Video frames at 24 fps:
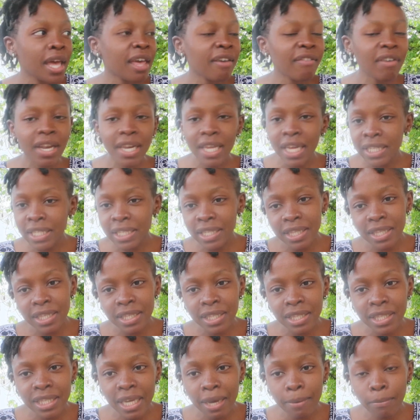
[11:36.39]
Even getting
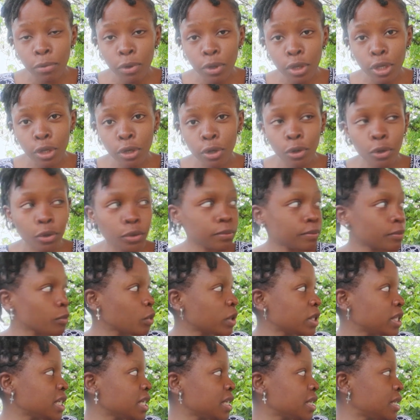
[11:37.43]
this table, you know,
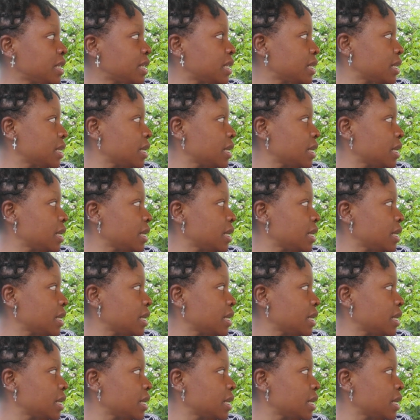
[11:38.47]
was just